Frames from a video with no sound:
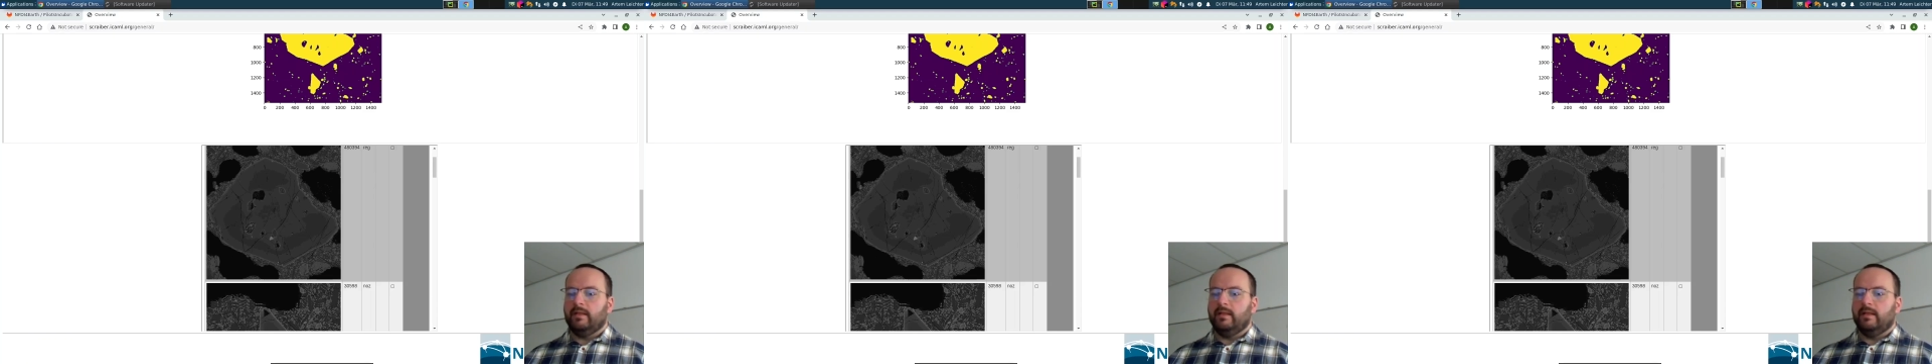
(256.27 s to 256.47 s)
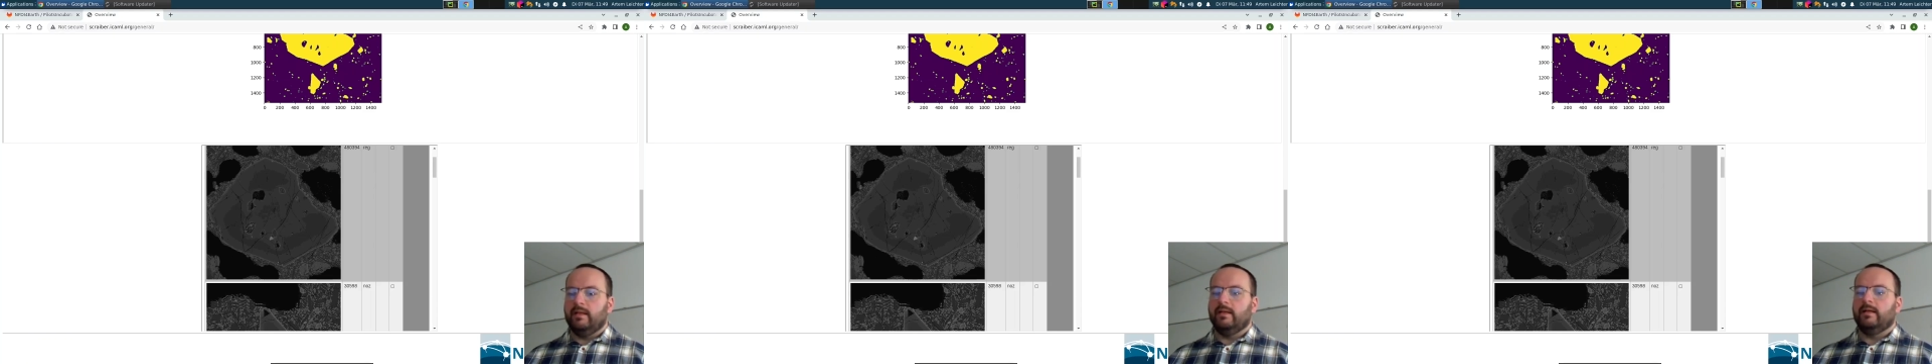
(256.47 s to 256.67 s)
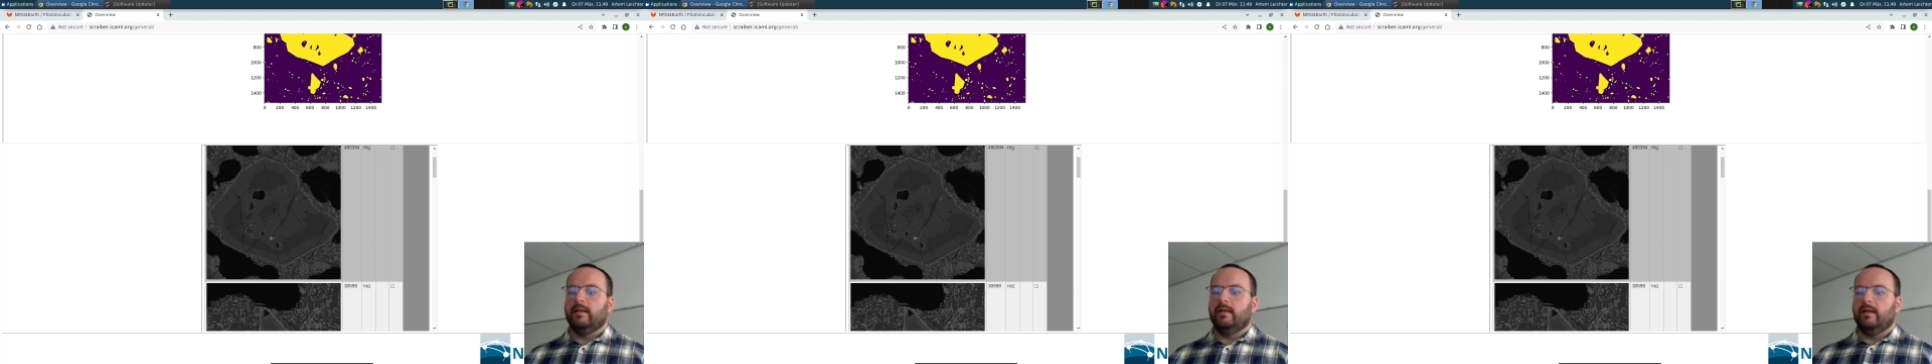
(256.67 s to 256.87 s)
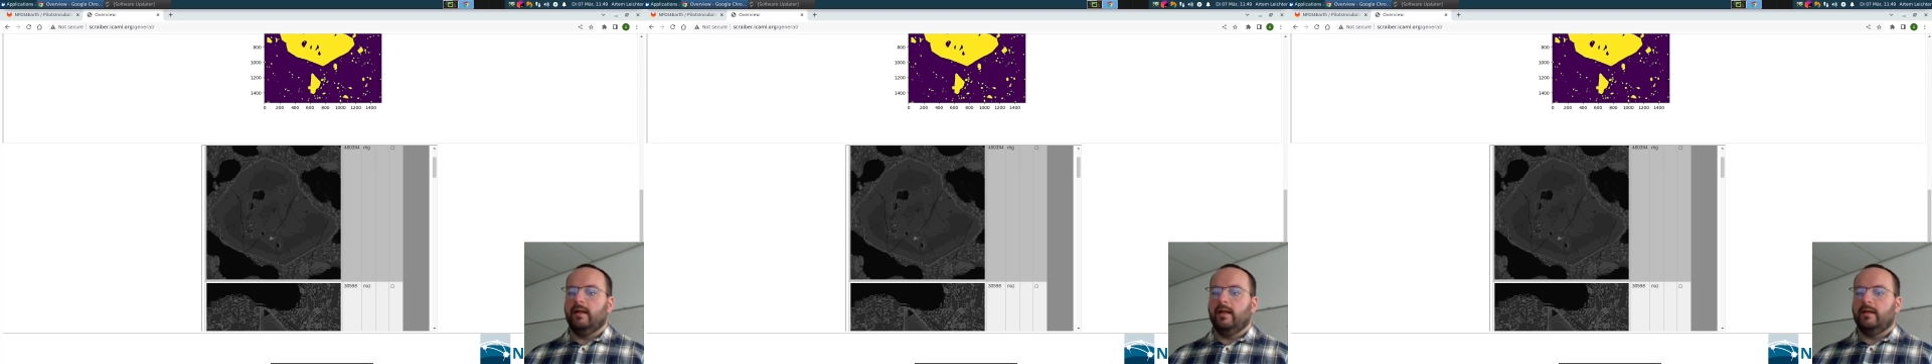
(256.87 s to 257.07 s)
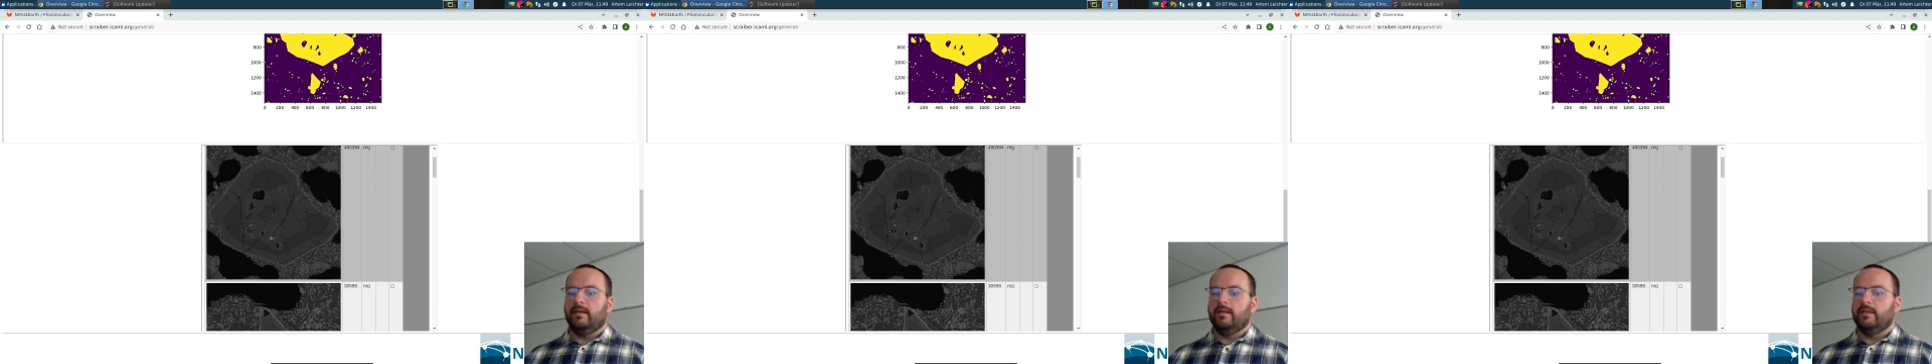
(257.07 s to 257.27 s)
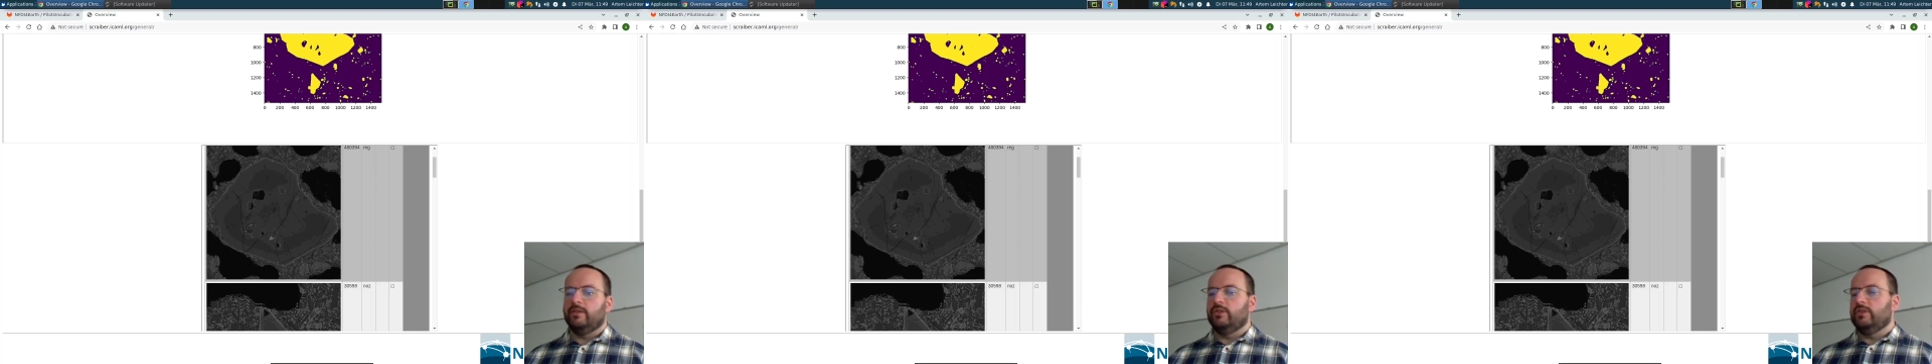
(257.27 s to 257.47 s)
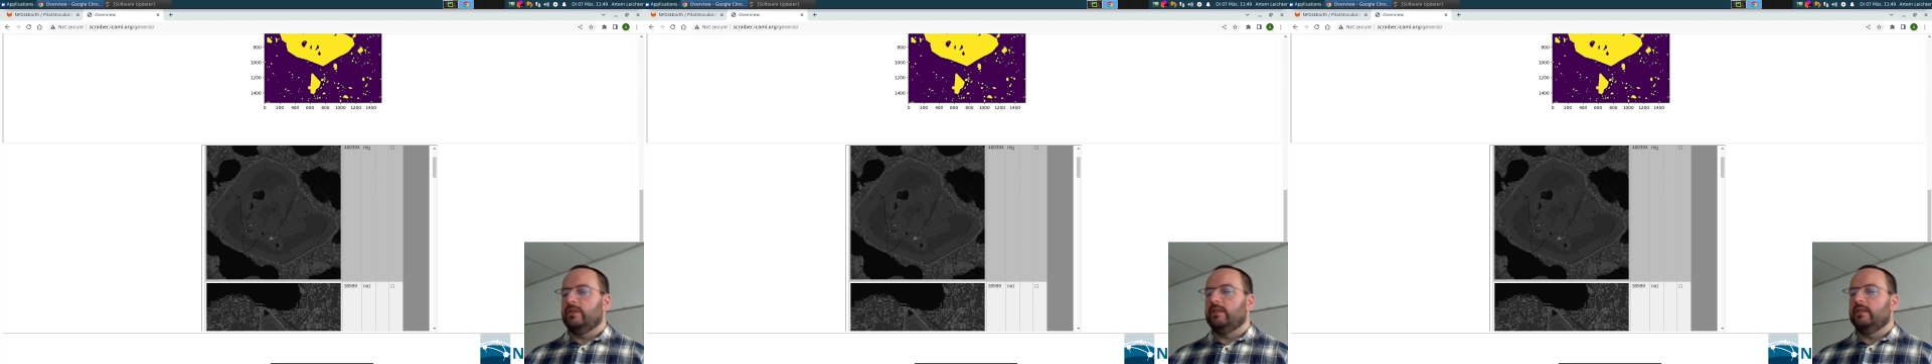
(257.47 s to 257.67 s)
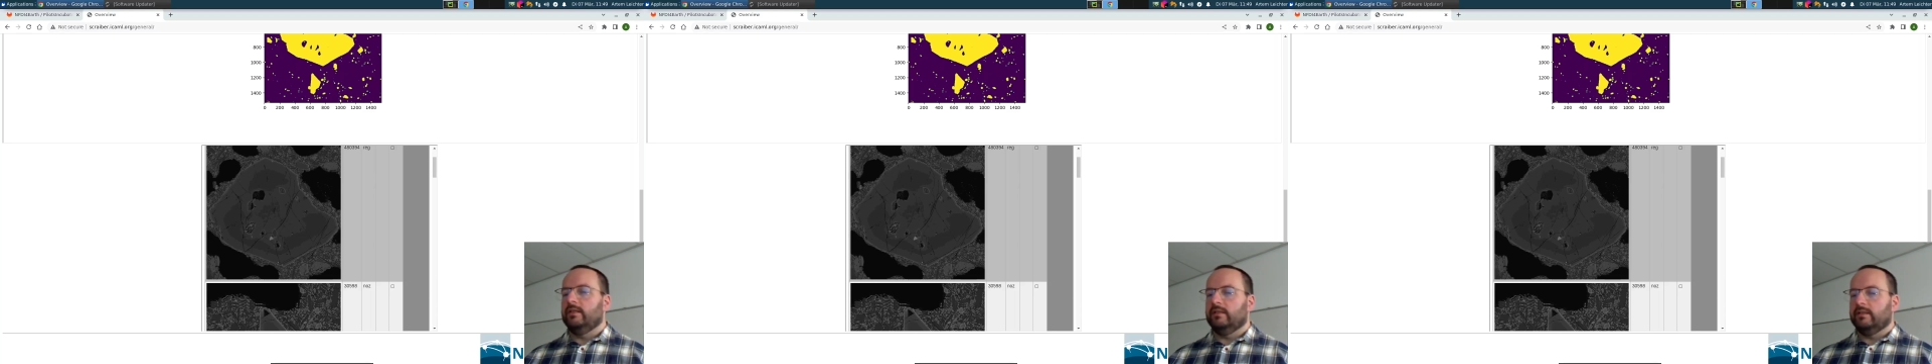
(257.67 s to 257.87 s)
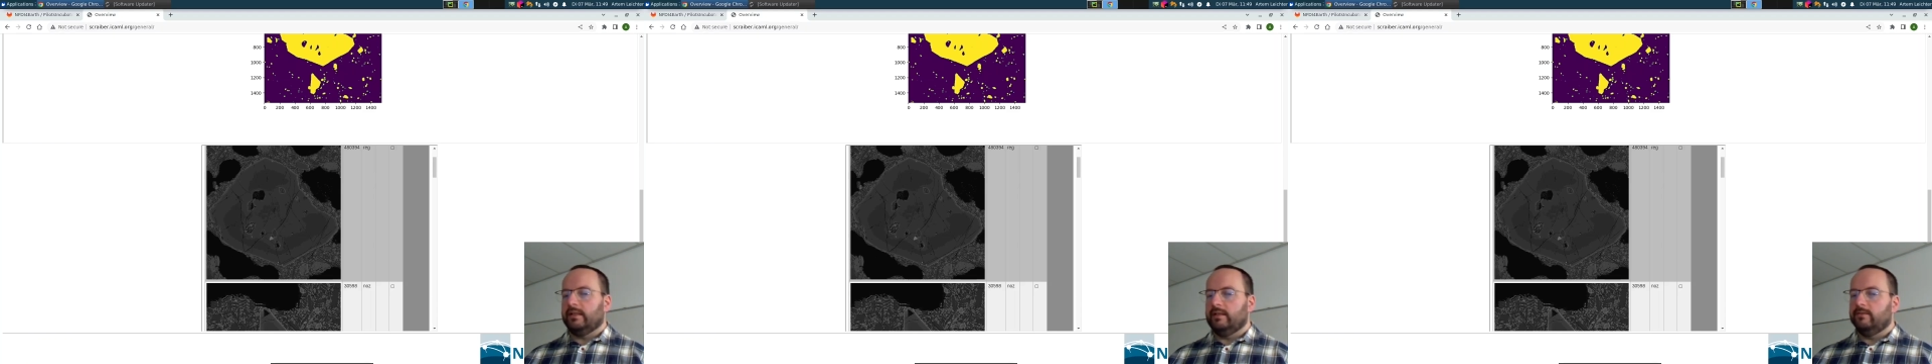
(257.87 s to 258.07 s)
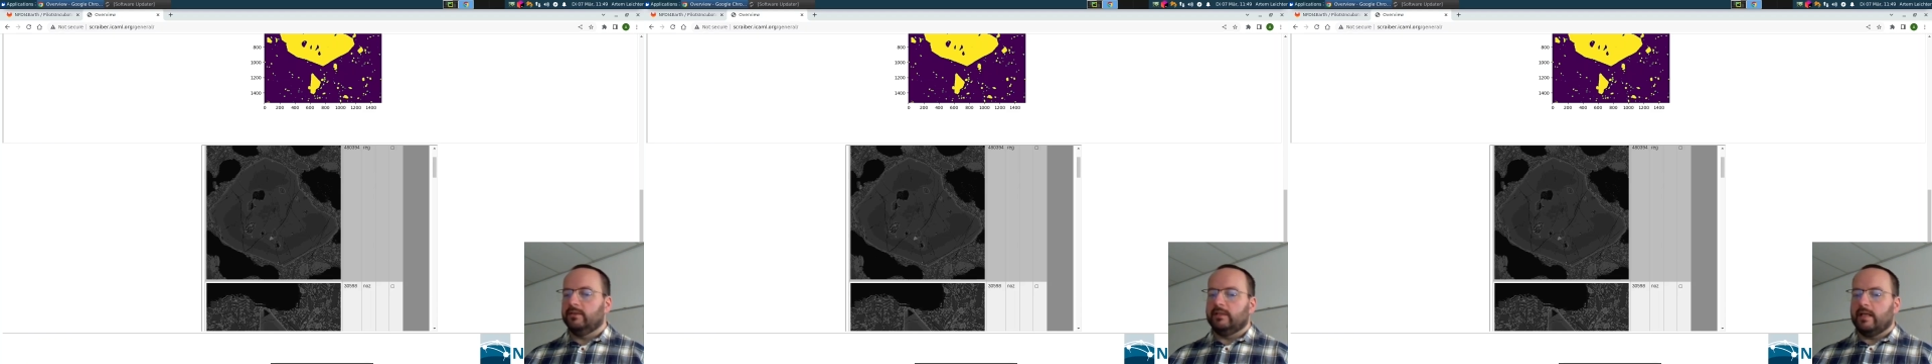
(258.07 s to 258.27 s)
Here reg
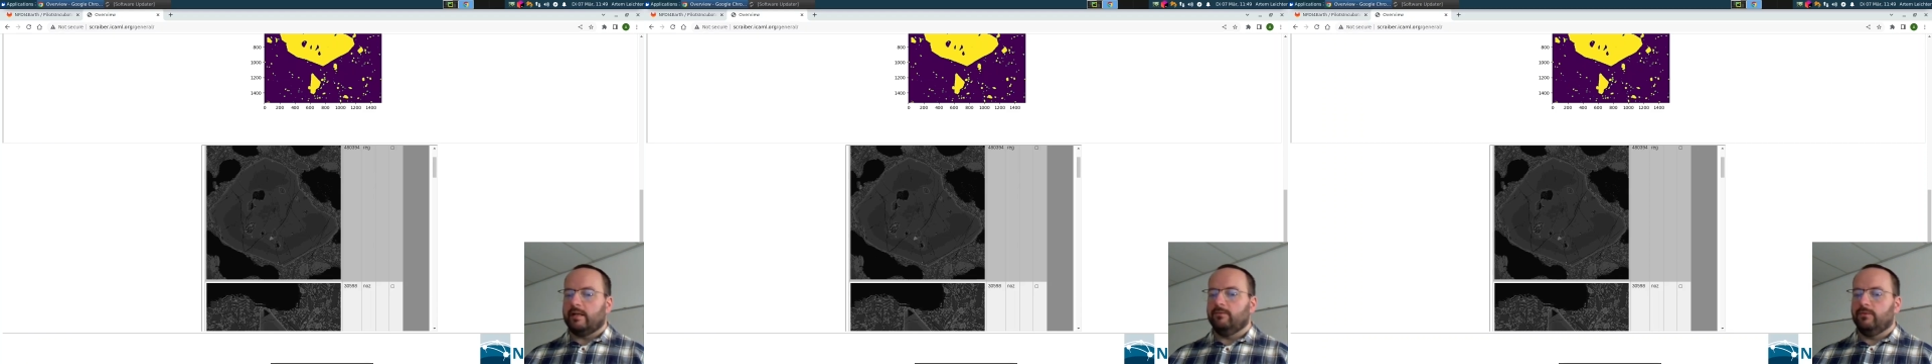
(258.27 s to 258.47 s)
given like